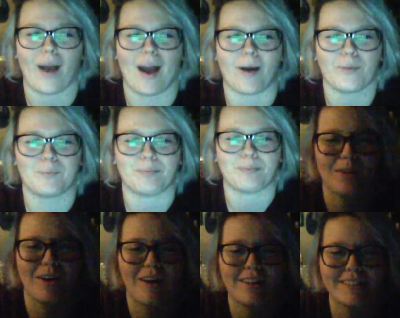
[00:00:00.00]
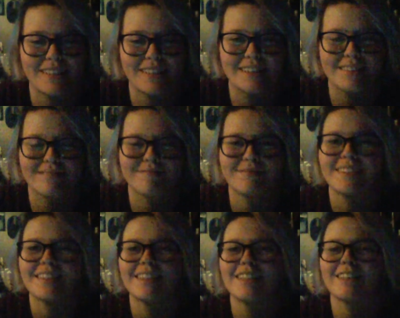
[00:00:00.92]
Wow. Content.
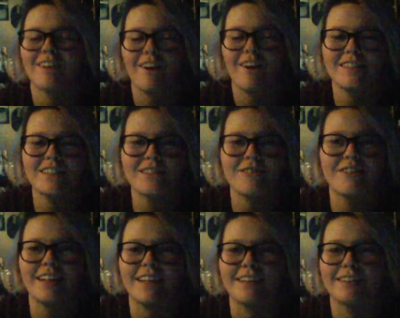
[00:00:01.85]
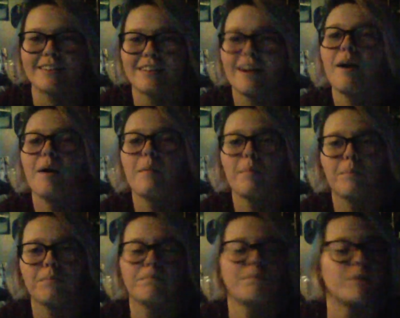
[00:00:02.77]
Content creator.
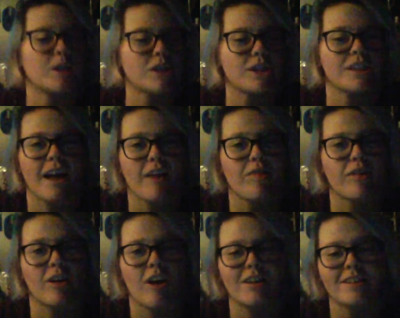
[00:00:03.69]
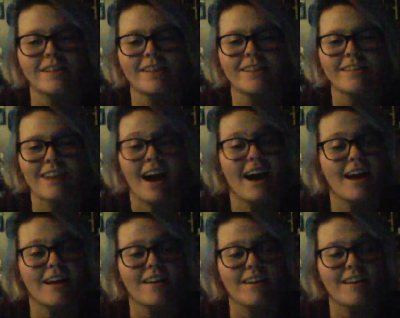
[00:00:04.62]
Pushing out the content
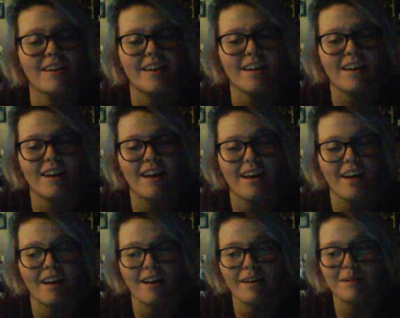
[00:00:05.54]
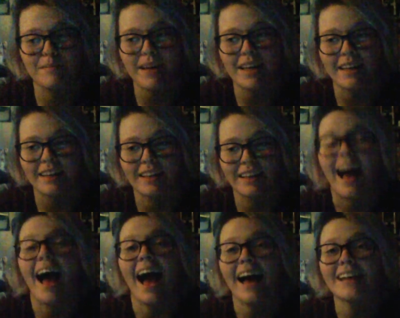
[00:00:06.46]
I make
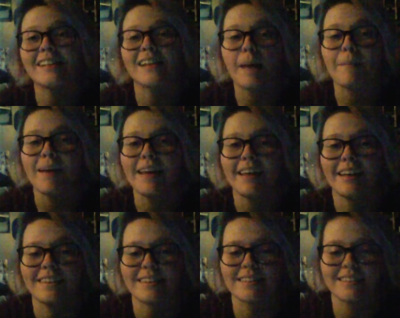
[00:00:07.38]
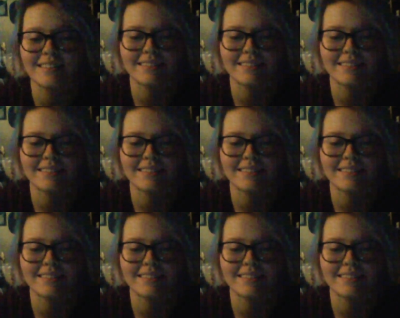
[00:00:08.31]
as I make it.